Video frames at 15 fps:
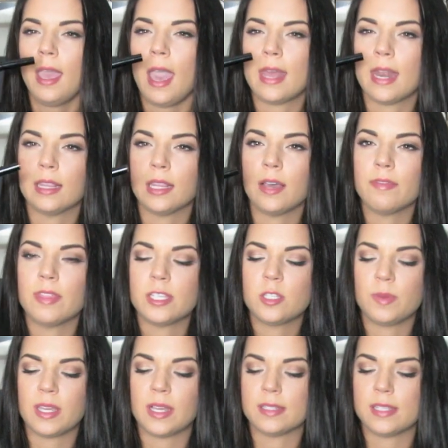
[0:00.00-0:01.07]
and I love this
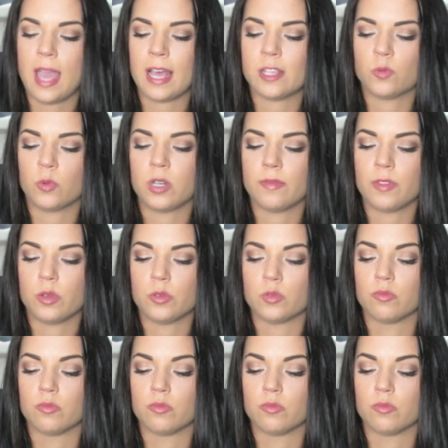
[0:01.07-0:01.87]
because it has one of those